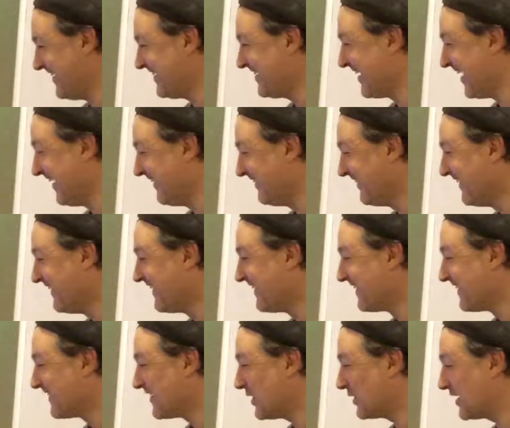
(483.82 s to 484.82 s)
Yeah.
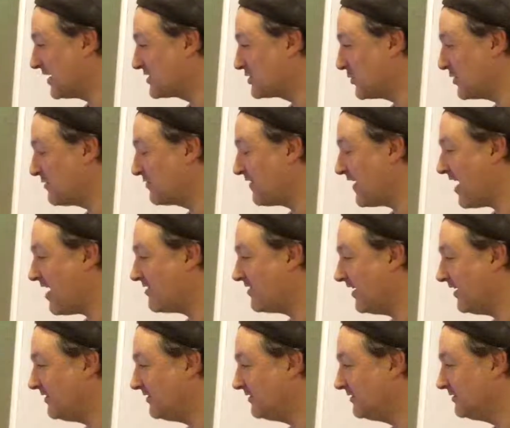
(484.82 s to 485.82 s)
Okay, so we found
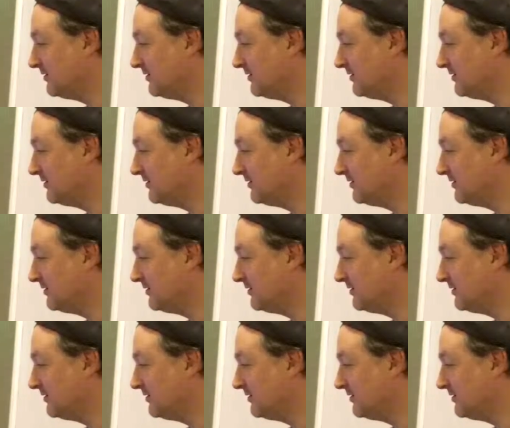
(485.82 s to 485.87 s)
it.